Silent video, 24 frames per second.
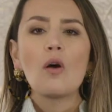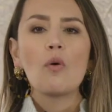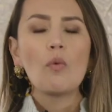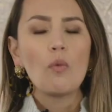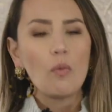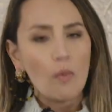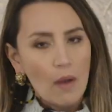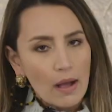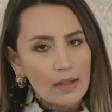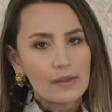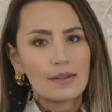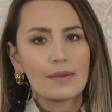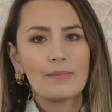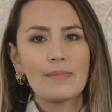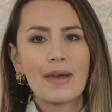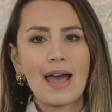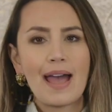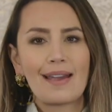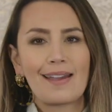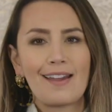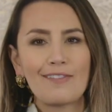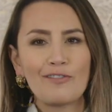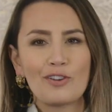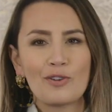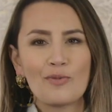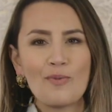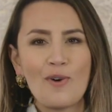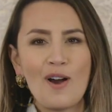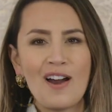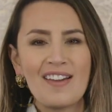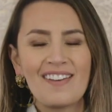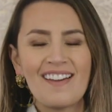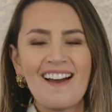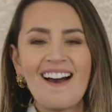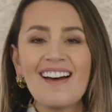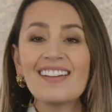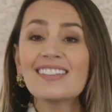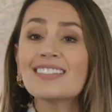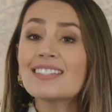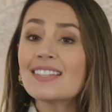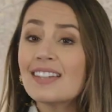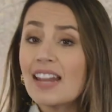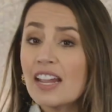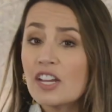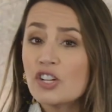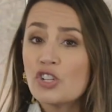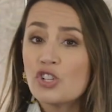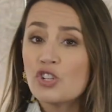Welcome back, everyone. On
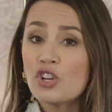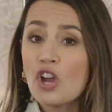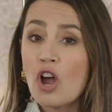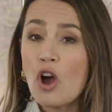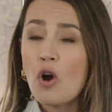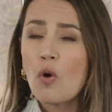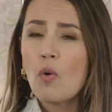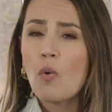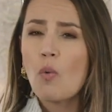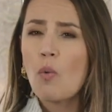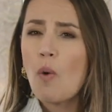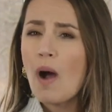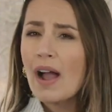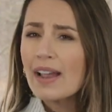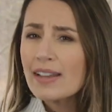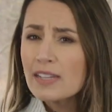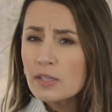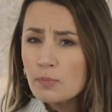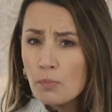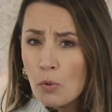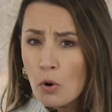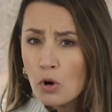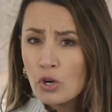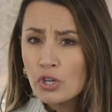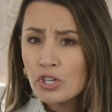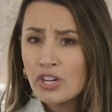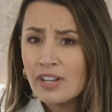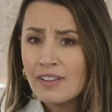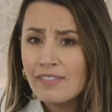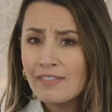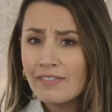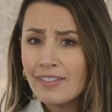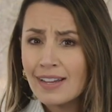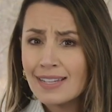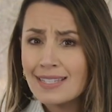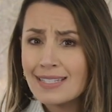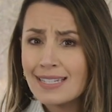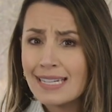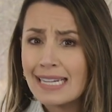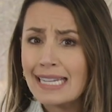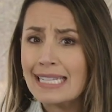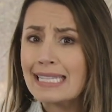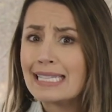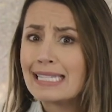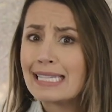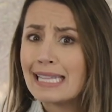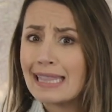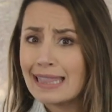today's show, why is Porsche investing
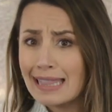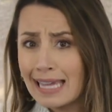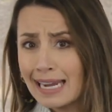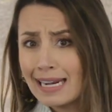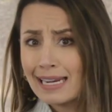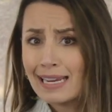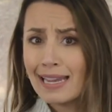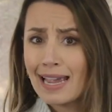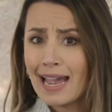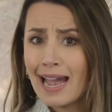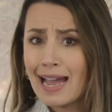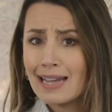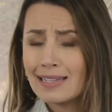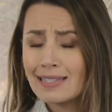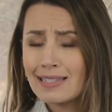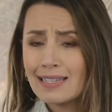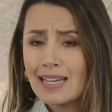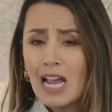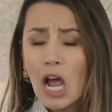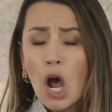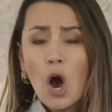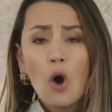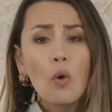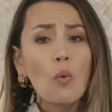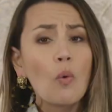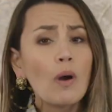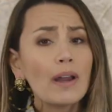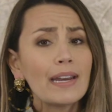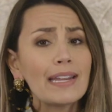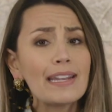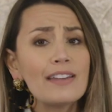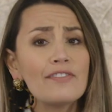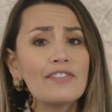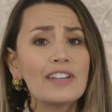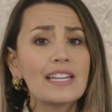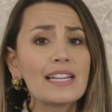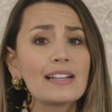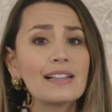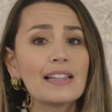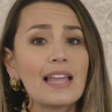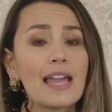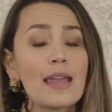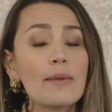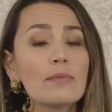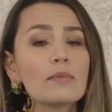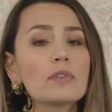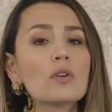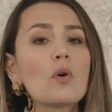in synthetic gas? What E V
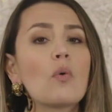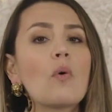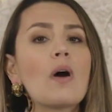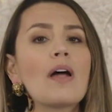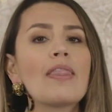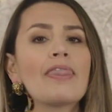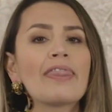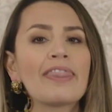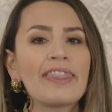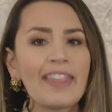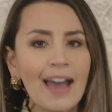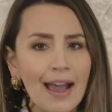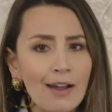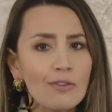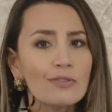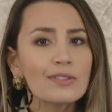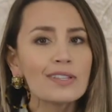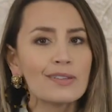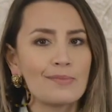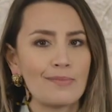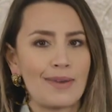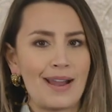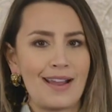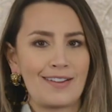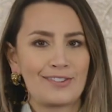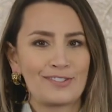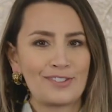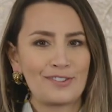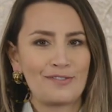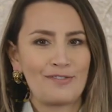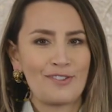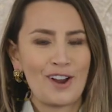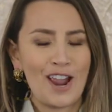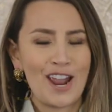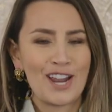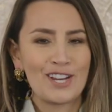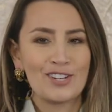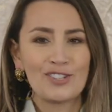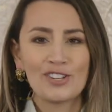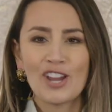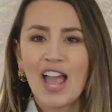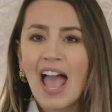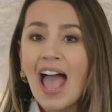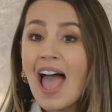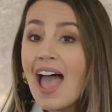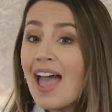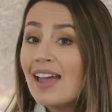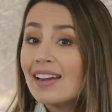claims one thousand miles of range?
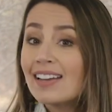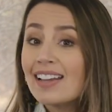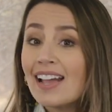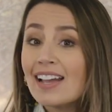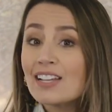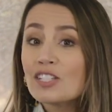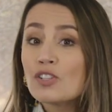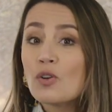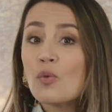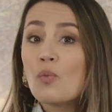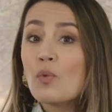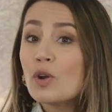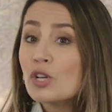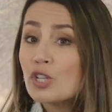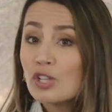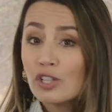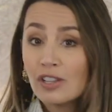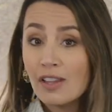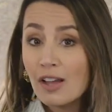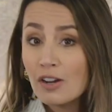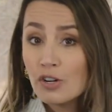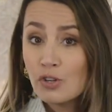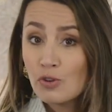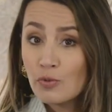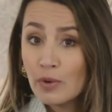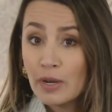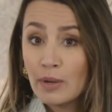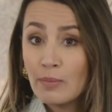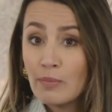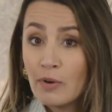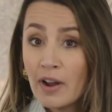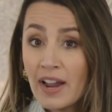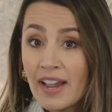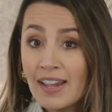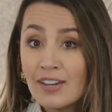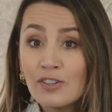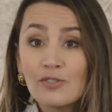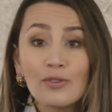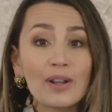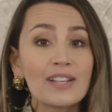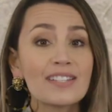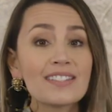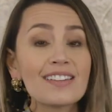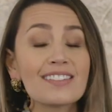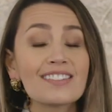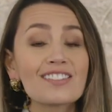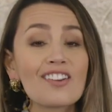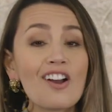And guess which luxury brand
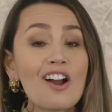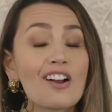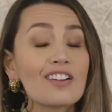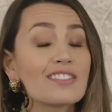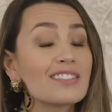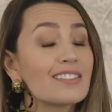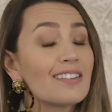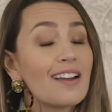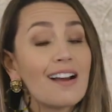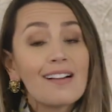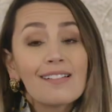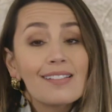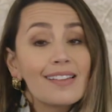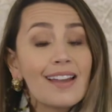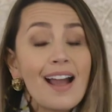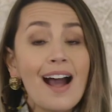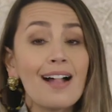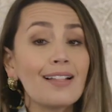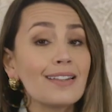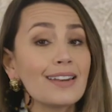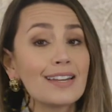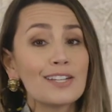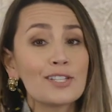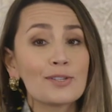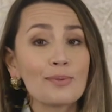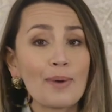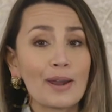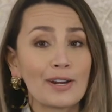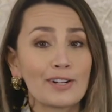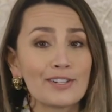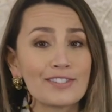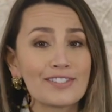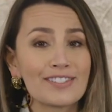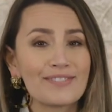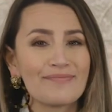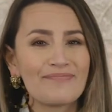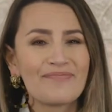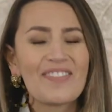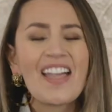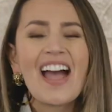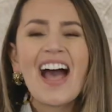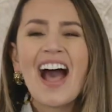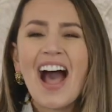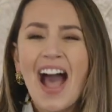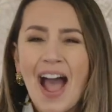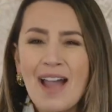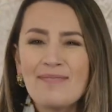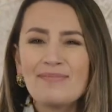dressed its cars in ugly holiday sweaters?
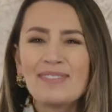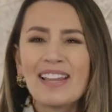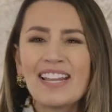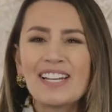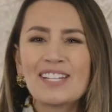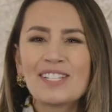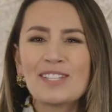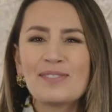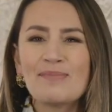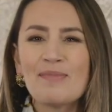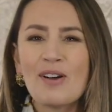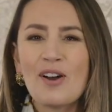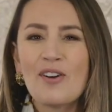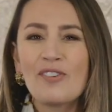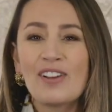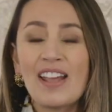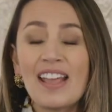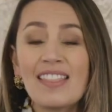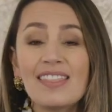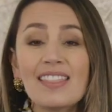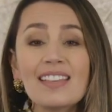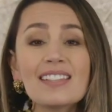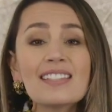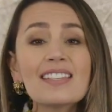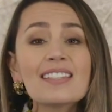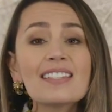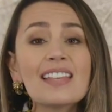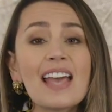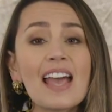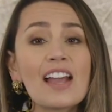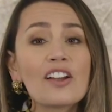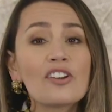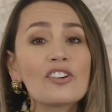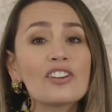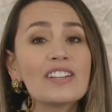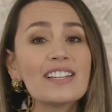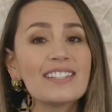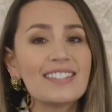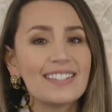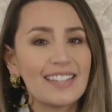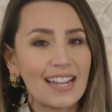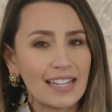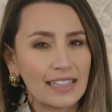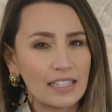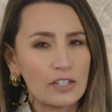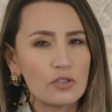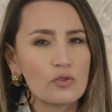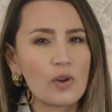I'm Dana Simone, and this is Hagerty's
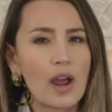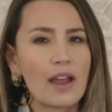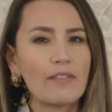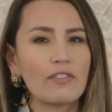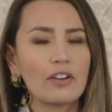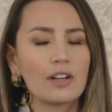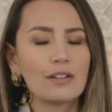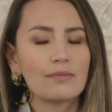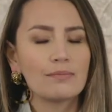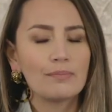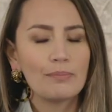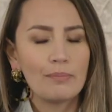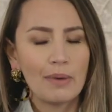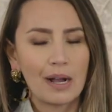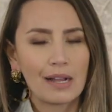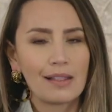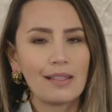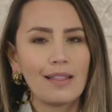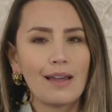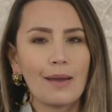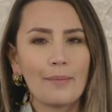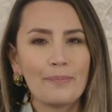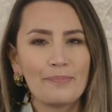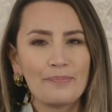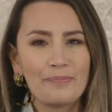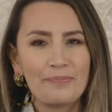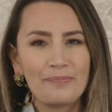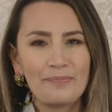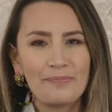Daily Driver. Buckle up.